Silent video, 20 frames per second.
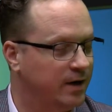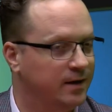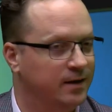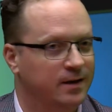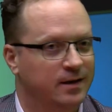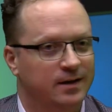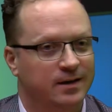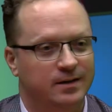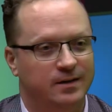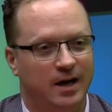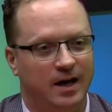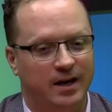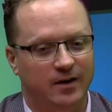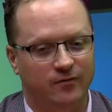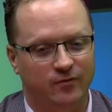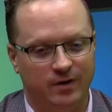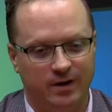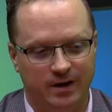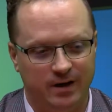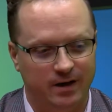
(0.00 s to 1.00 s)
right? Not
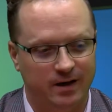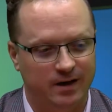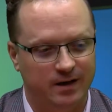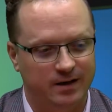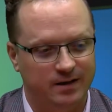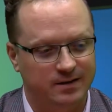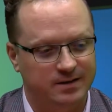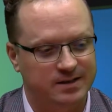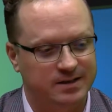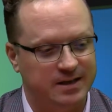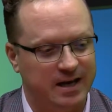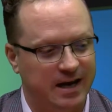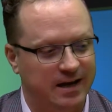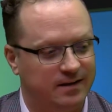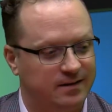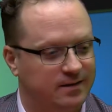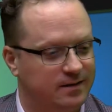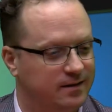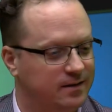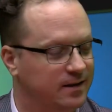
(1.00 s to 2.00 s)
every
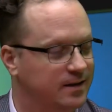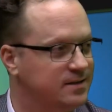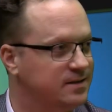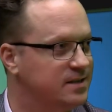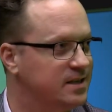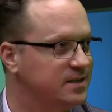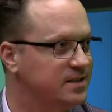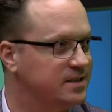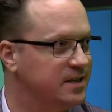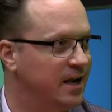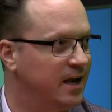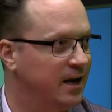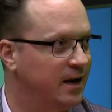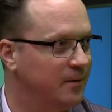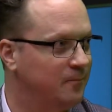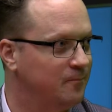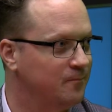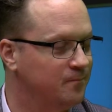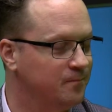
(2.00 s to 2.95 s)
state is the same.